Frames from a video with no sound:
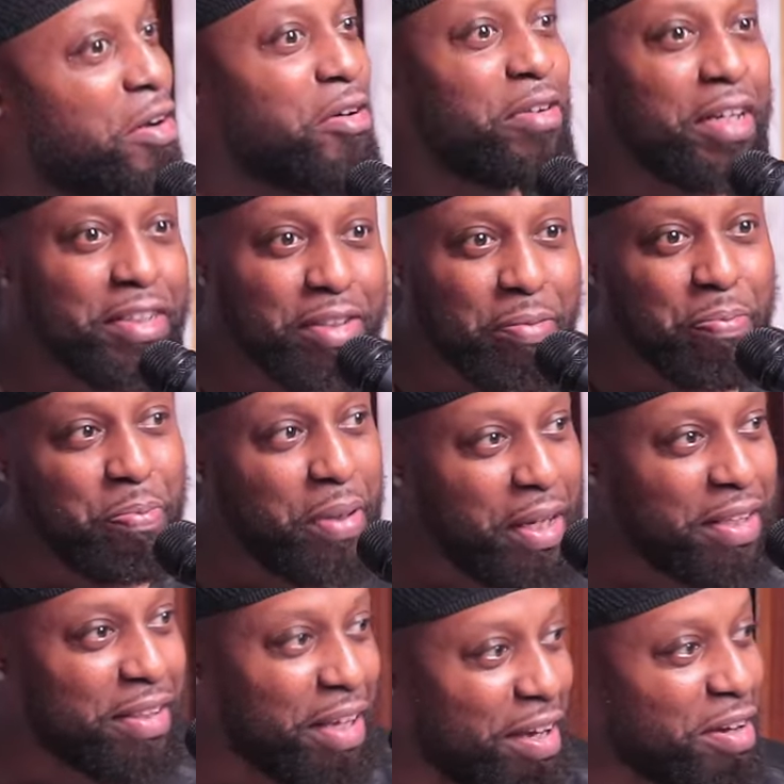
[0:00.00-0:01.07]
Oh, there's a
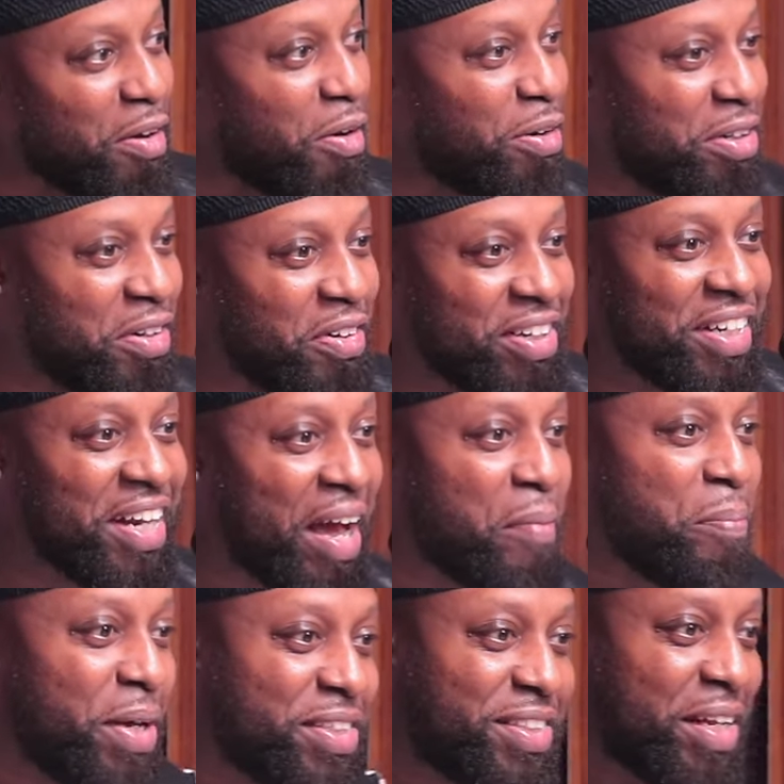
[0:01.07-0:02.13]
big thing going on. And
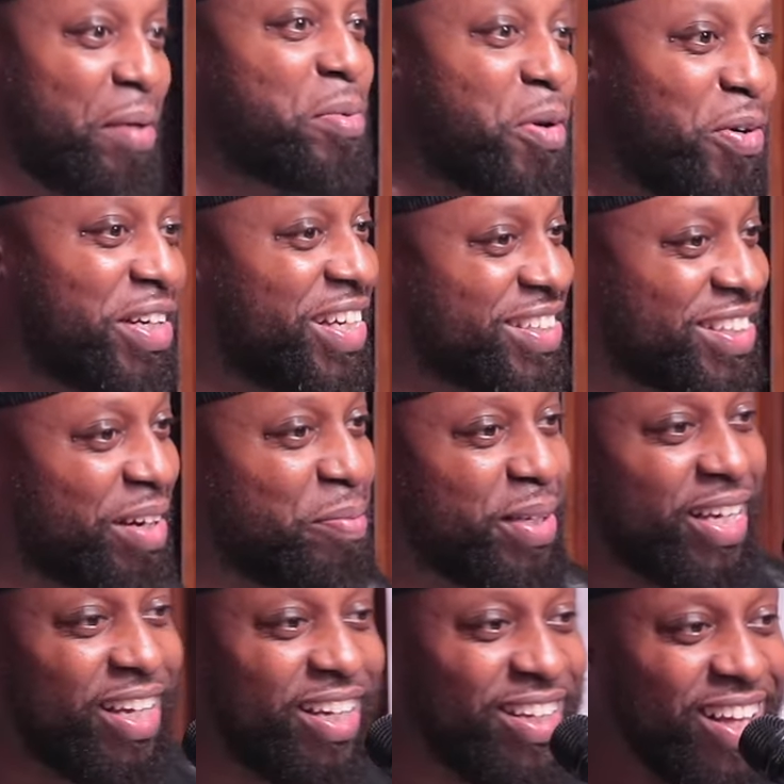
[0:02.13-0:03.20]
I missed it. I'm going to get something
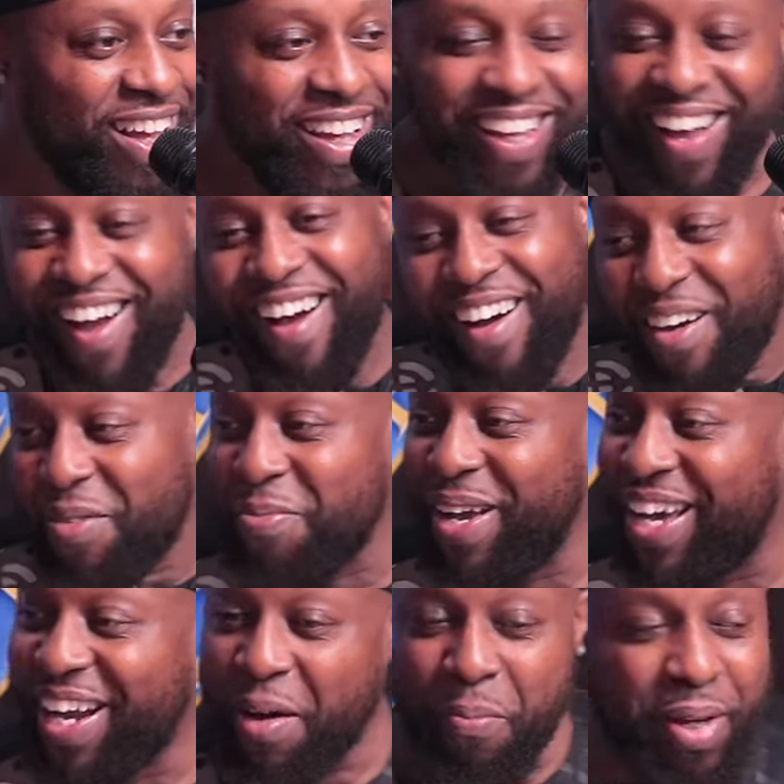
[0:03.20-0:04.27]
to eat. Oh
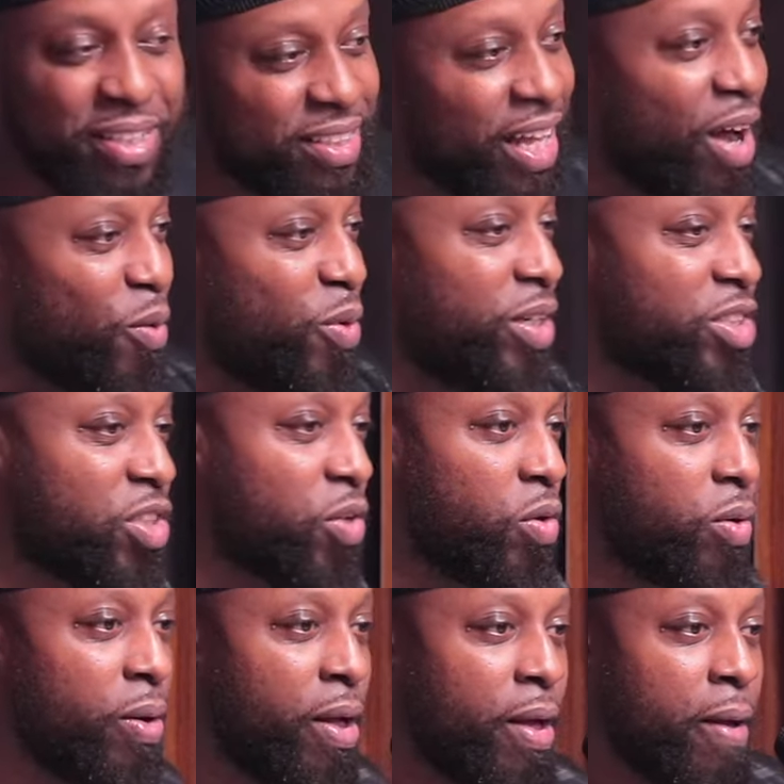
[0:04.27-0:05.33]
man, I missed that one
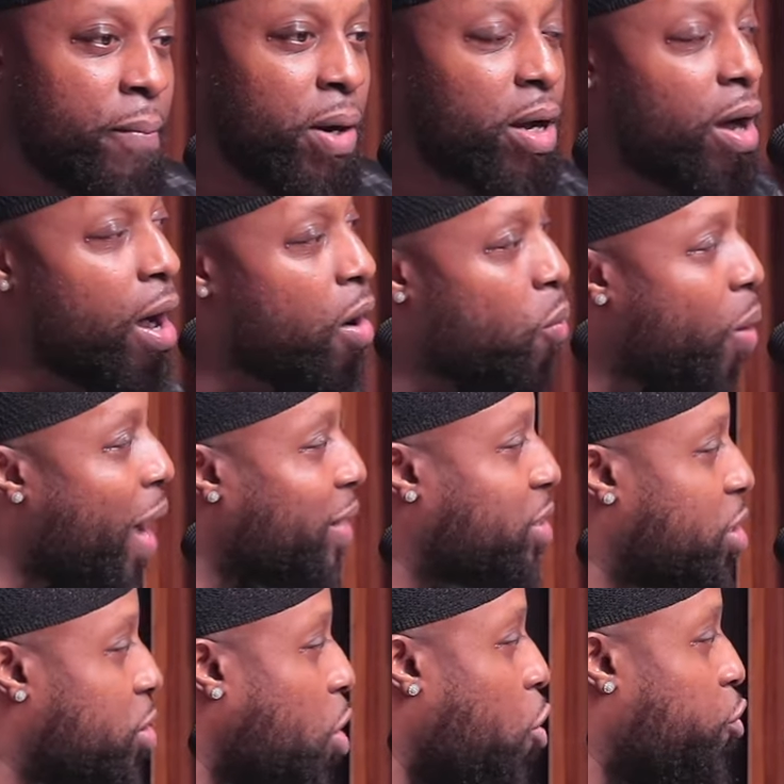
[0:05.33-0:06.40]
too. But God
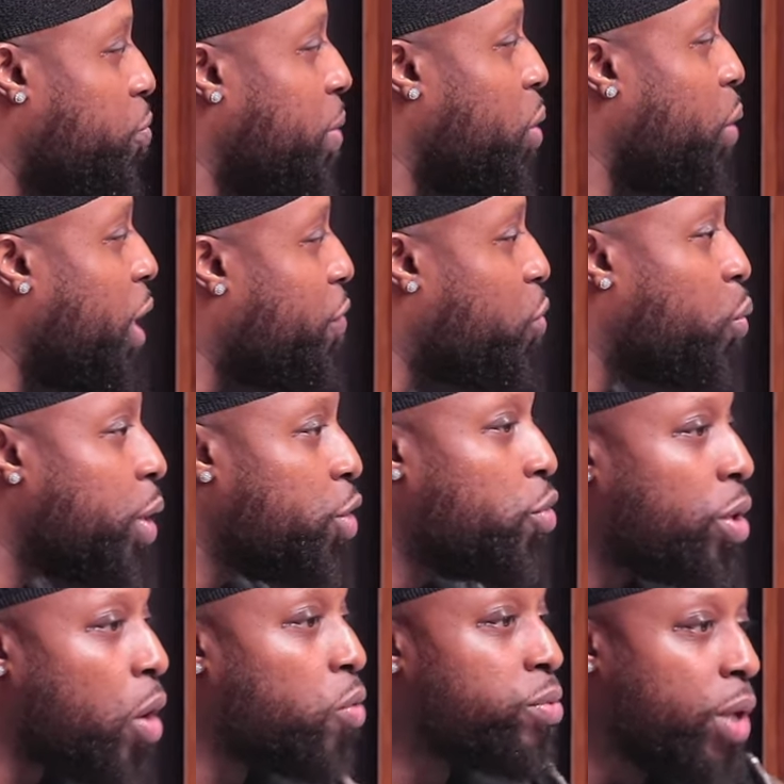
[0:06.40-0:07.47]
watches over me. Even when you
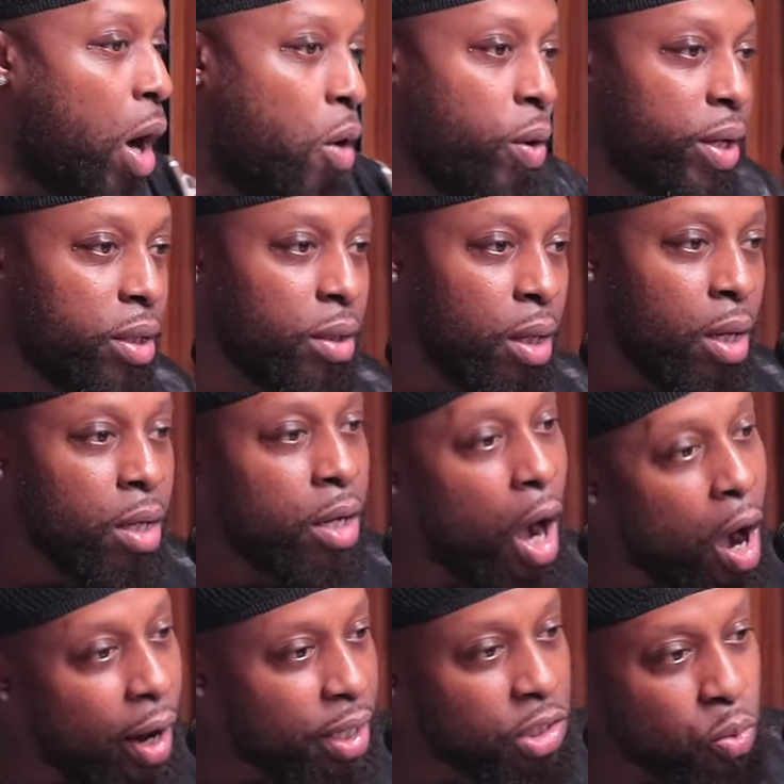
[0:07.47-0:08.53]
don't know it,
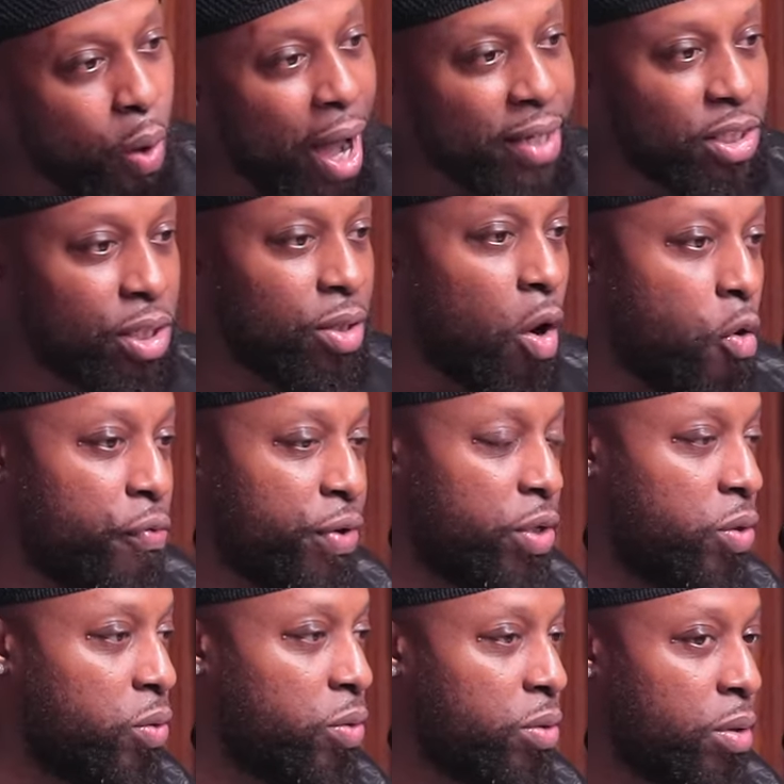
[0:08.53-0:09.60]
God is watching over
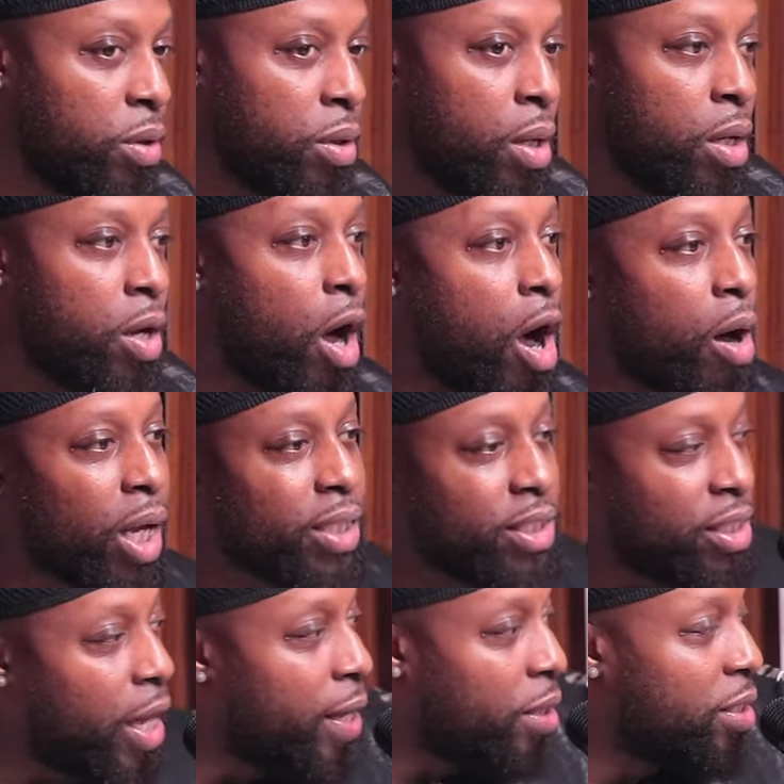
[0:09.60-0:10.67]
you. God
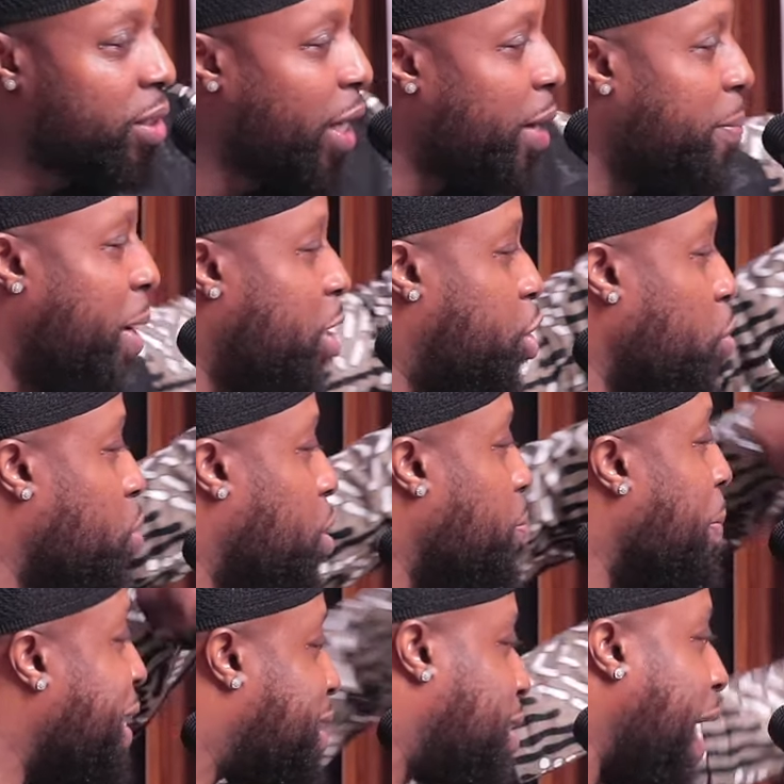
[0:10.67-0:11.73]
take, take makes you
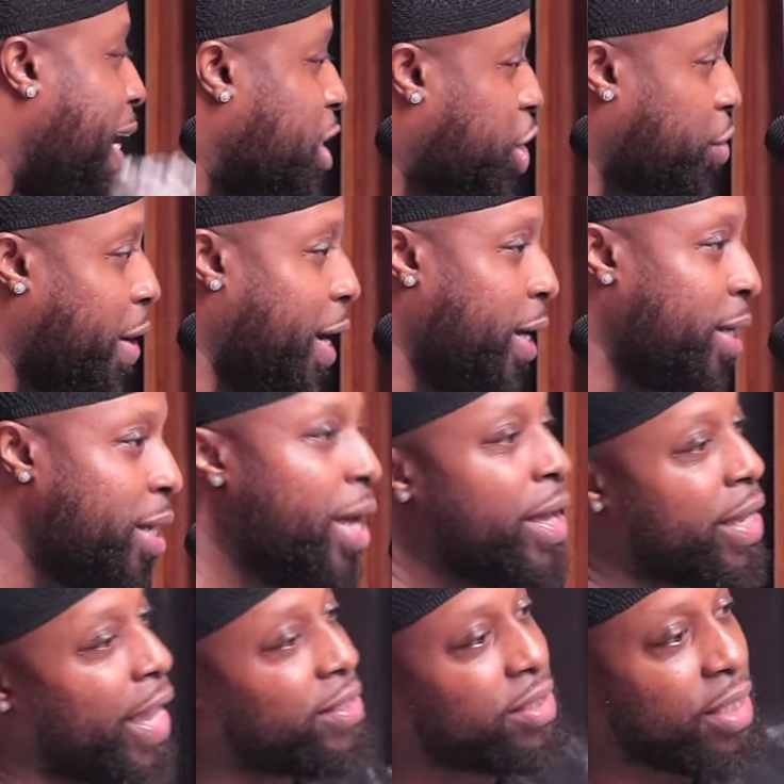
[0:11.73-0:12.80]
miss that train,
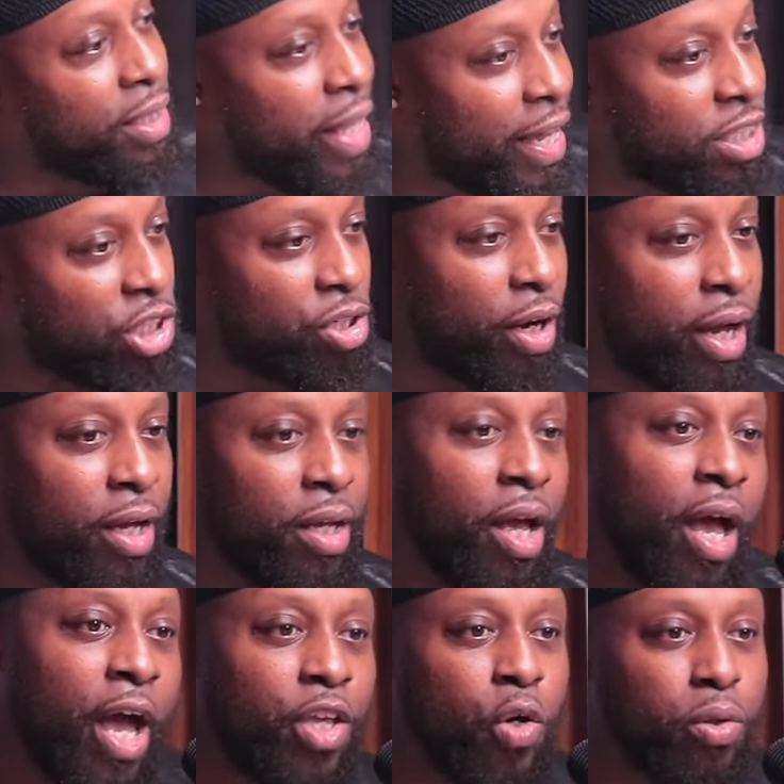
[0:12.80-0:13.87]
catch the next train,
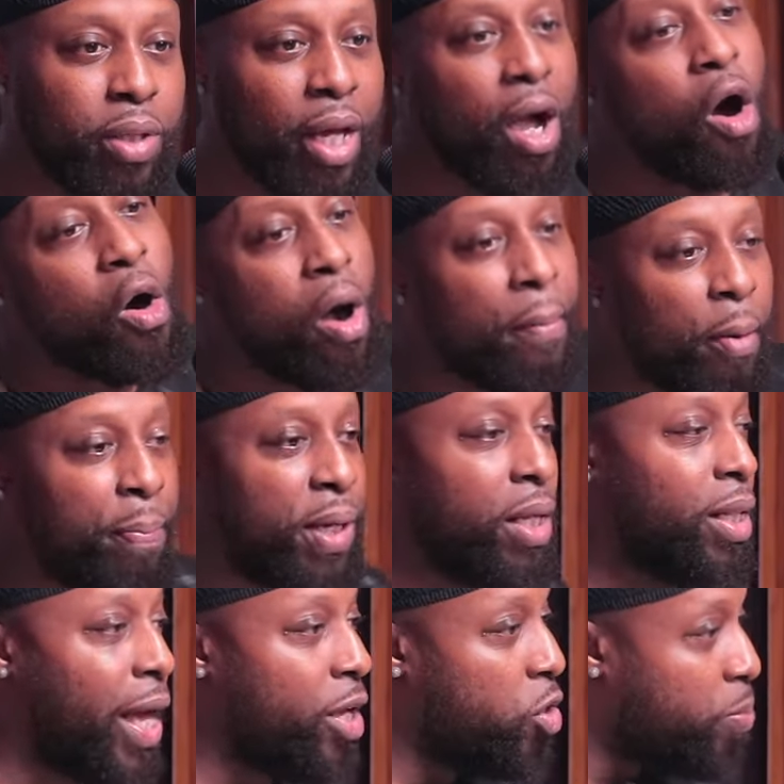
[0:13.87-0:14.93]
and you think, oh, I'm gonna be
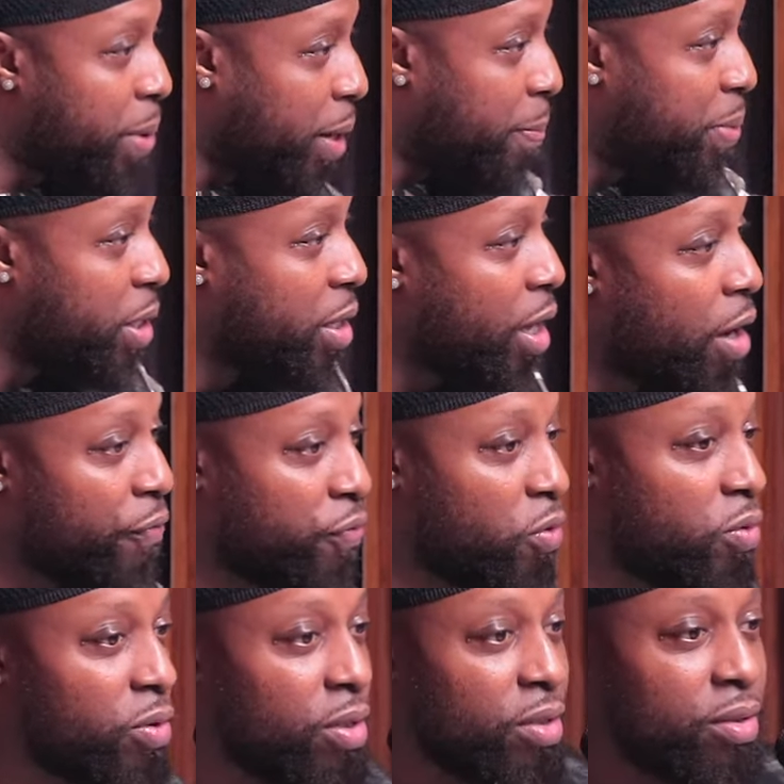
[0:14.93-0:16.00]
late. You better be careful.